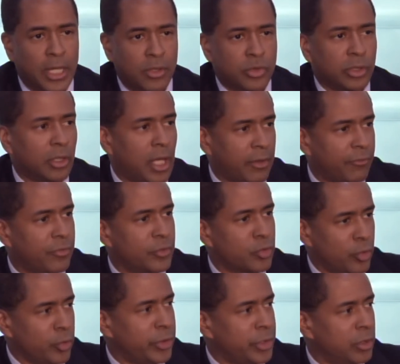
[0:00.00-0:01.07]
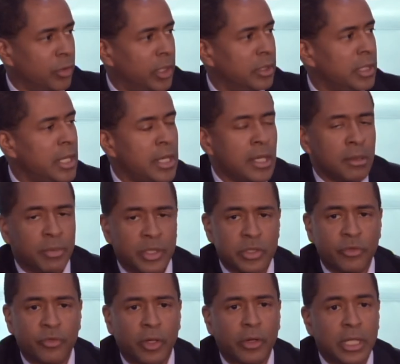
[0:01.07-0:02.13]
and there's a lot of truth to it, but it's
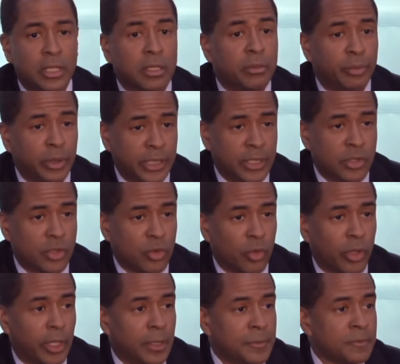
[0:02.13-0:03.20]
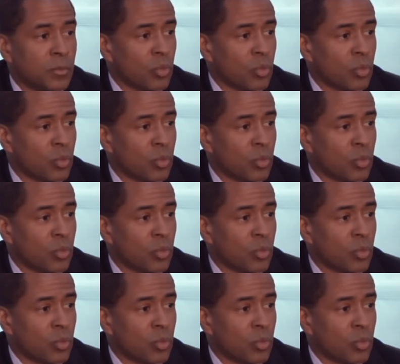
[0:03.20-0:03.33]
a very incomplete story.